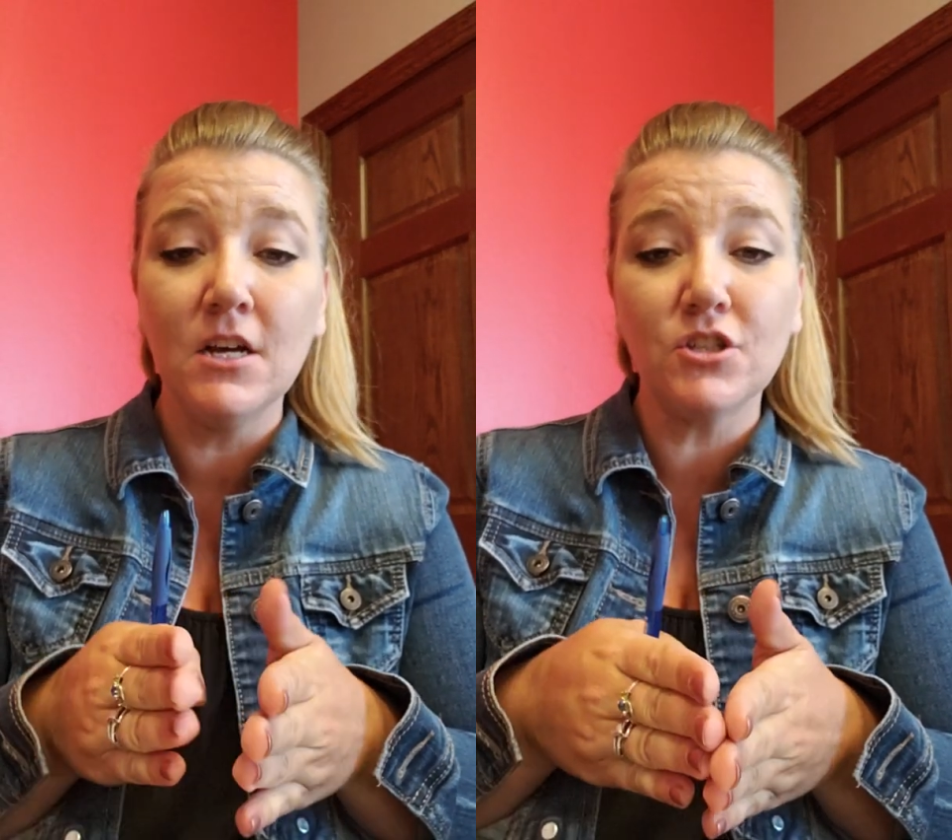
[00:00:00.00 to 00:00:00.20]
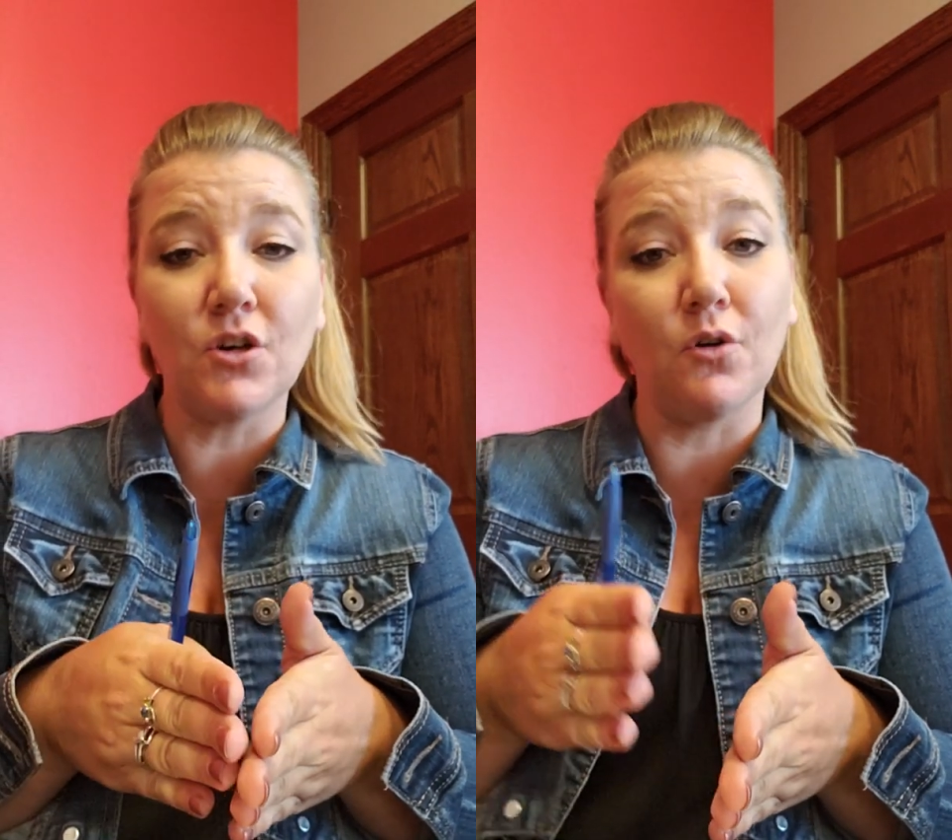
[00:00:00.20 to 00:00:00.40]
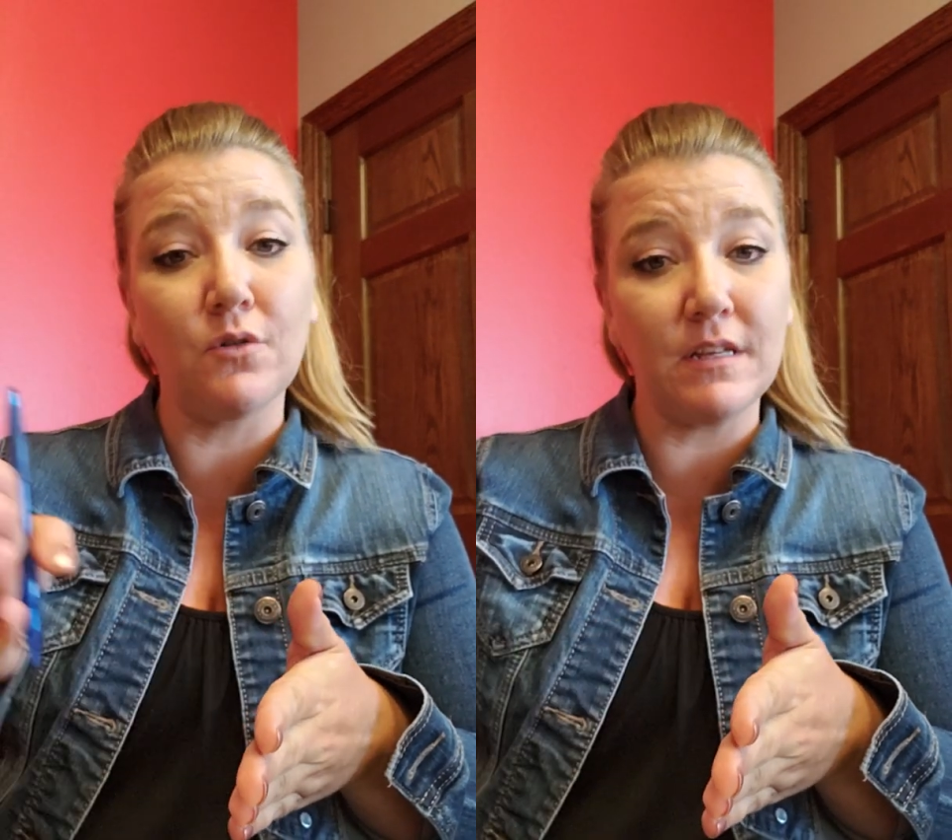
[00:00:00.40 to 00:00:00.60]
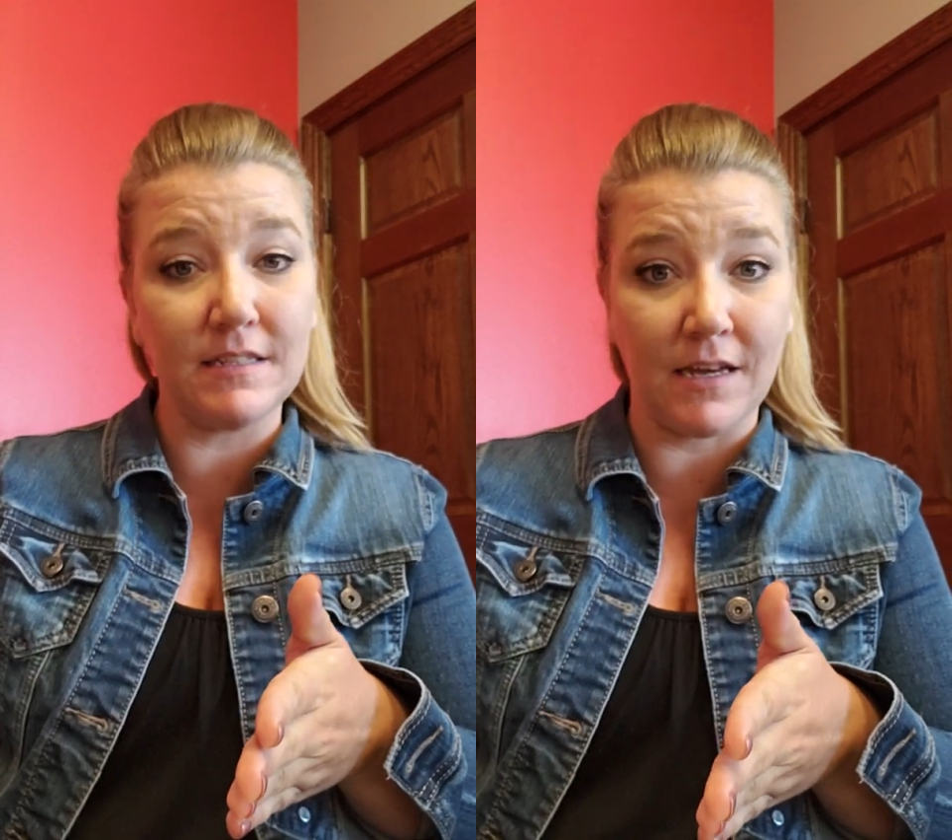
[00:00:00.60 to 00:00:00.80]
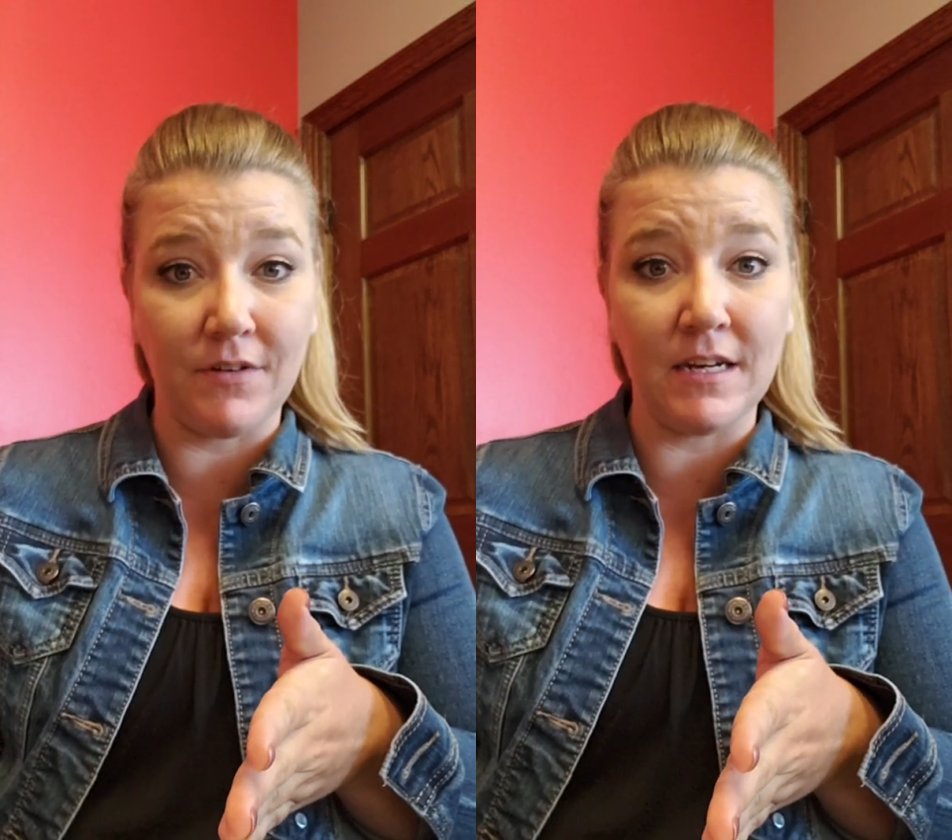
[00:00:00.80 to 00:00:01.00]
So the
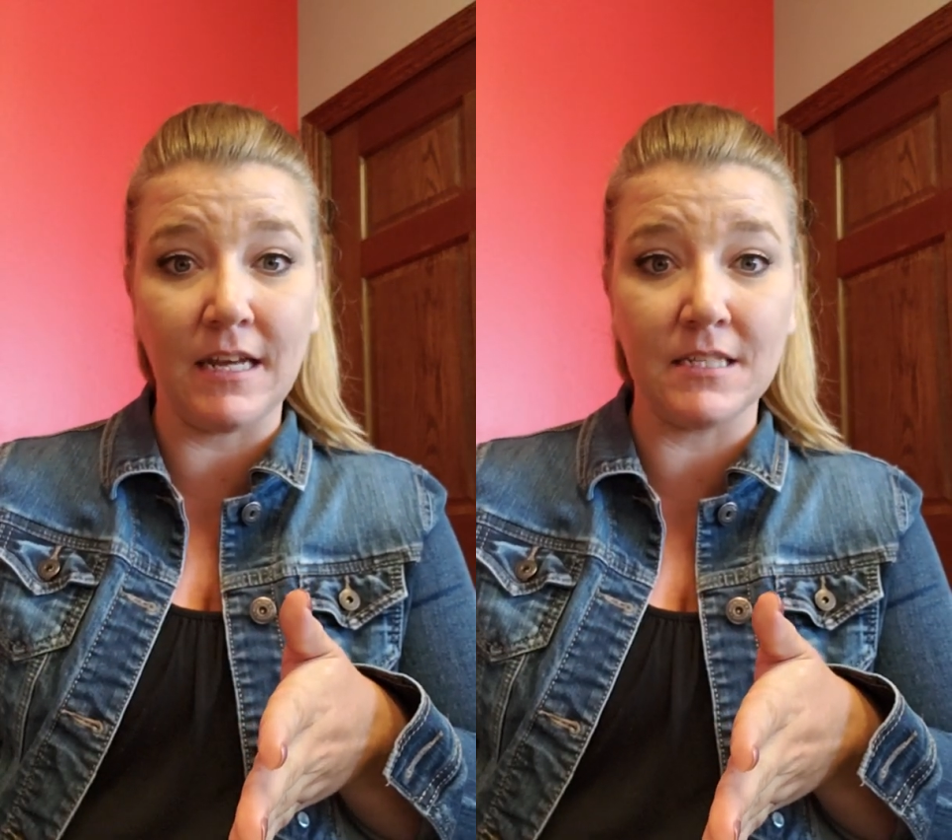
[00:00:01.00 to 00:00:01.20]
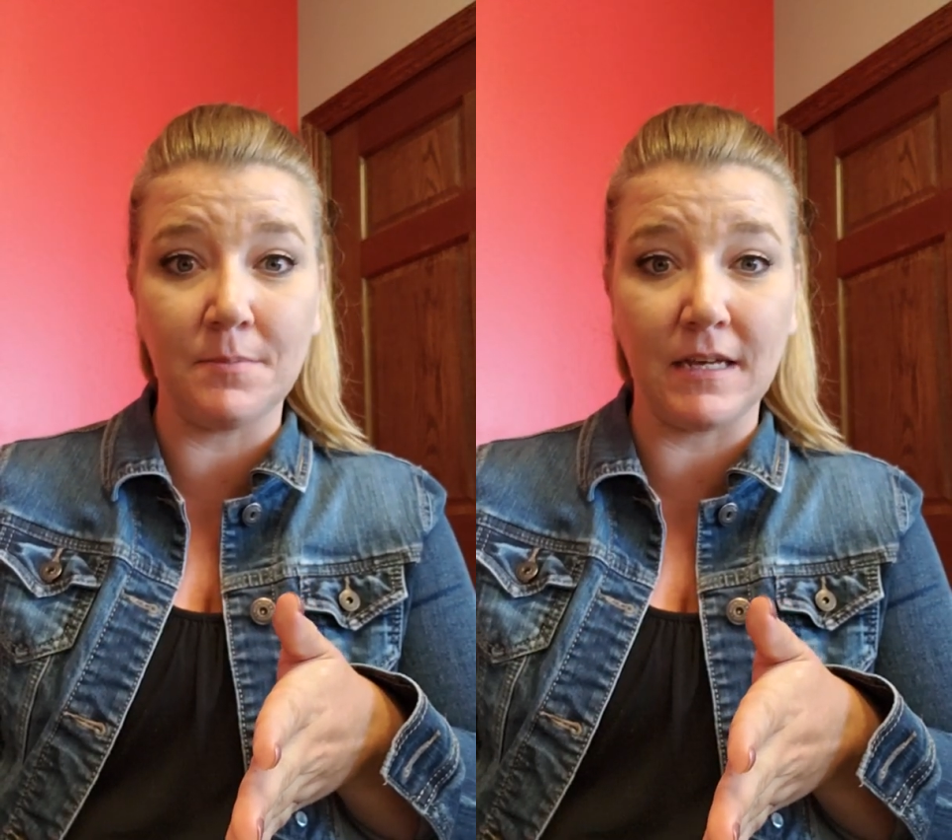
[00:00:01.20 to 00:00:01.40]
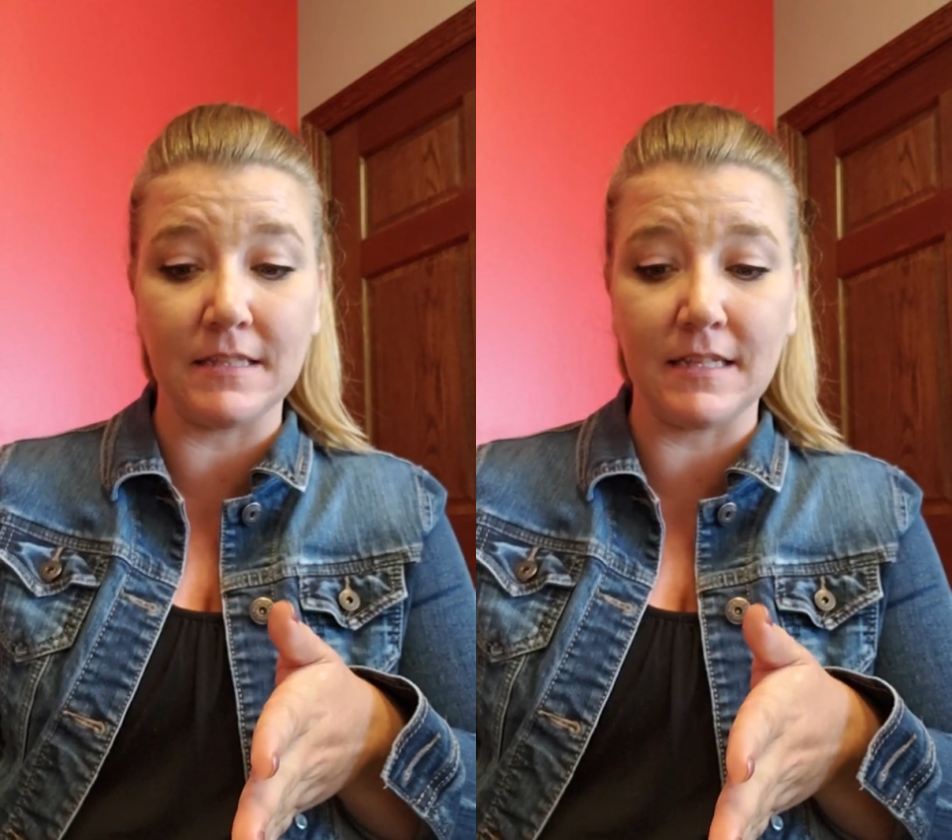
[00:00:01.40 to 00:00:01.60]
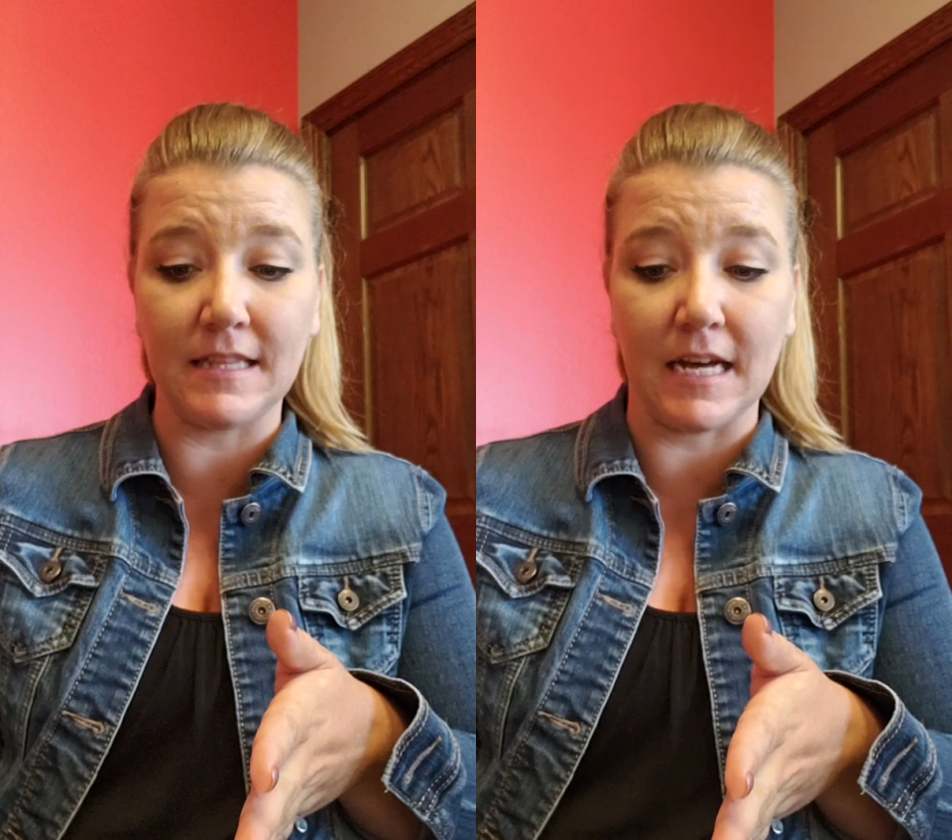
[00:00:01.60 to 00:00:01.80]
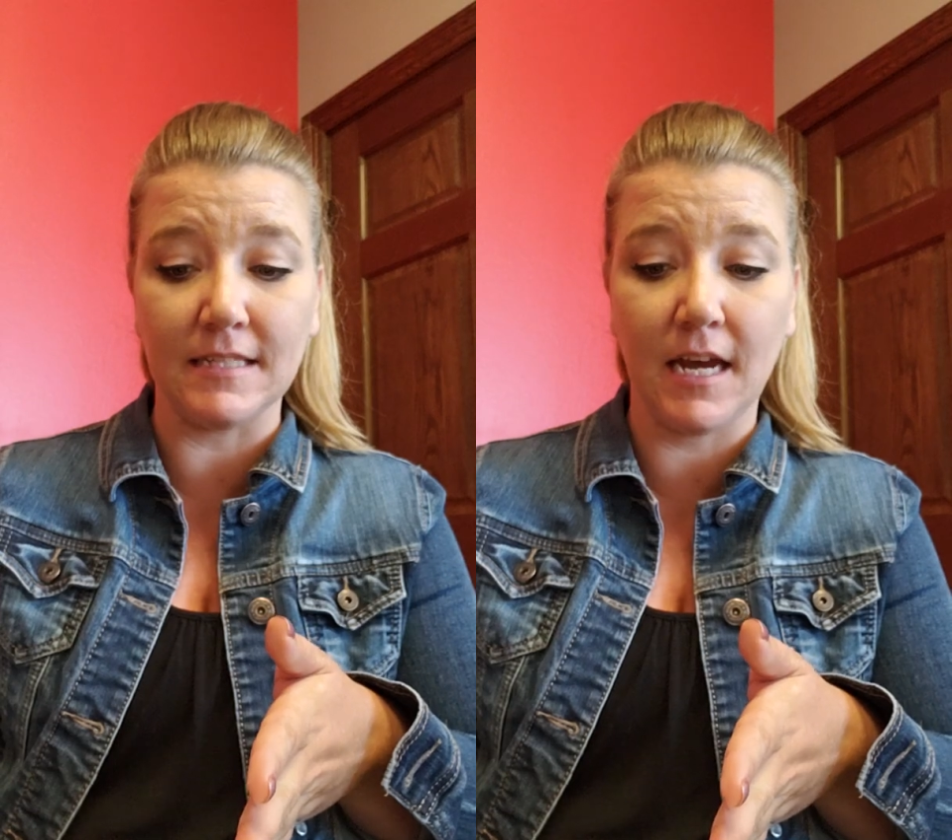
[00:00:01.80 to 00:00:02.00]
7 days begins at
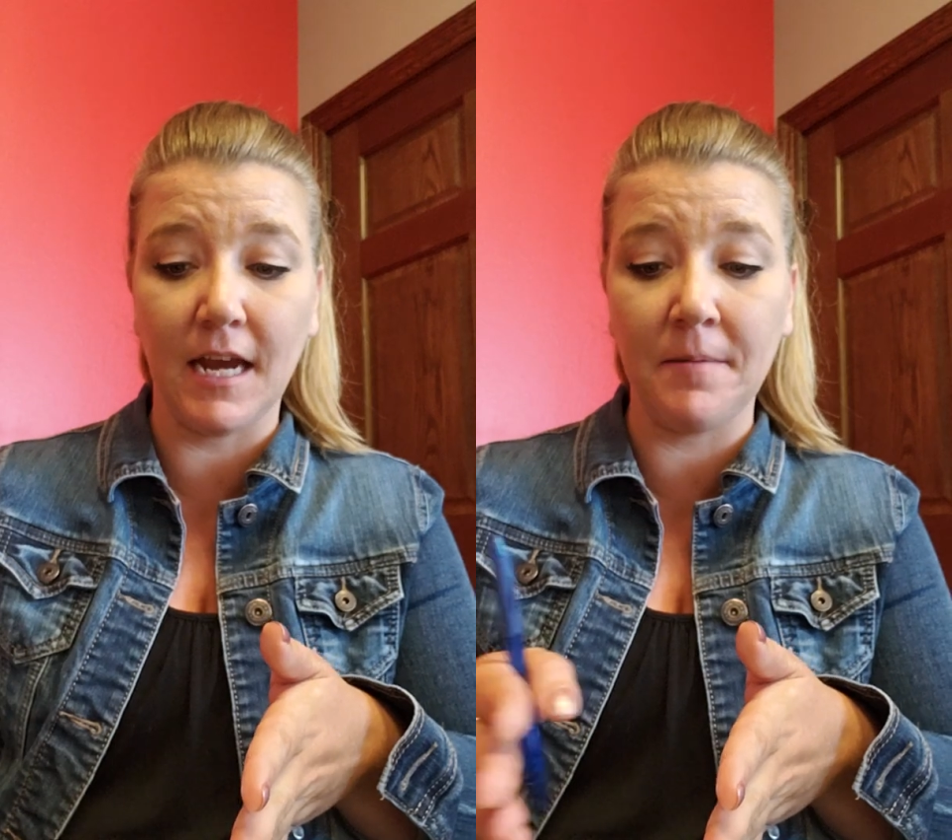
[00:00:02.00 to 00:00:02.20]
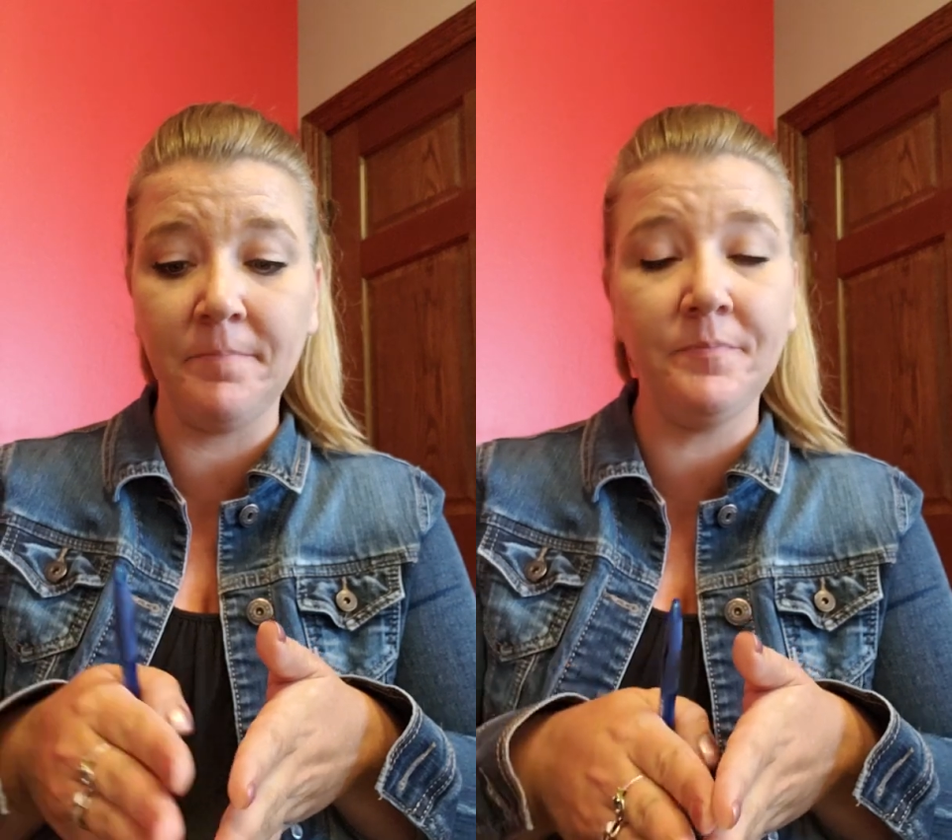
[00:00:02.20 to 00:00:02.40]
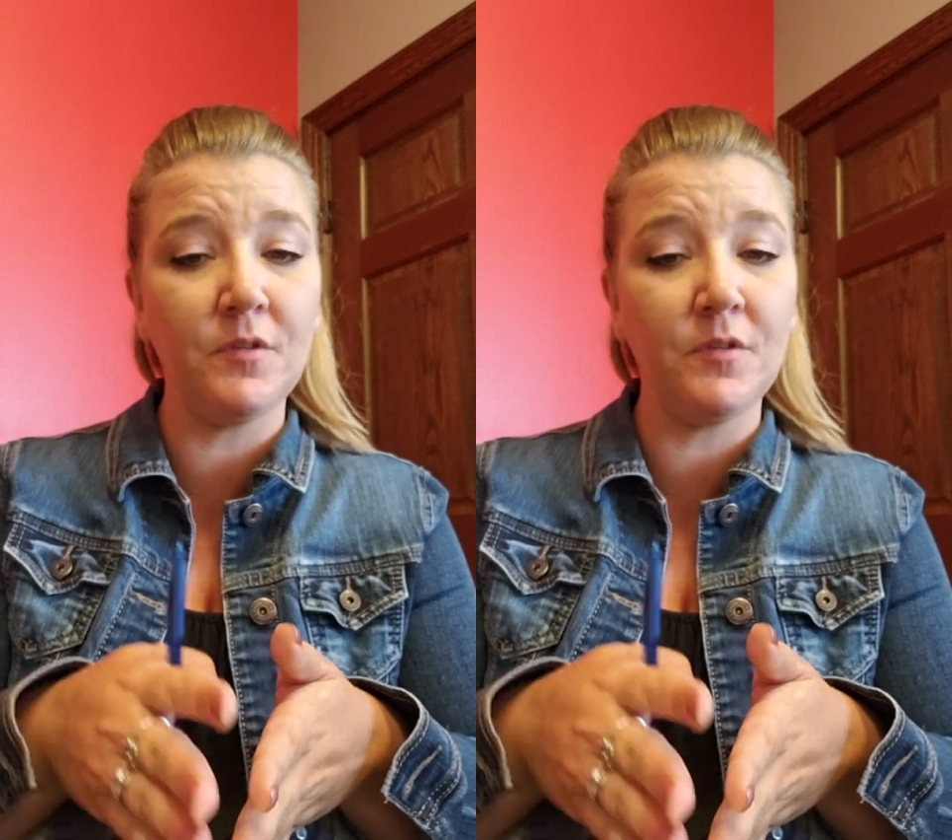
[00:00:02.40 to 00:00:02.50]
that time.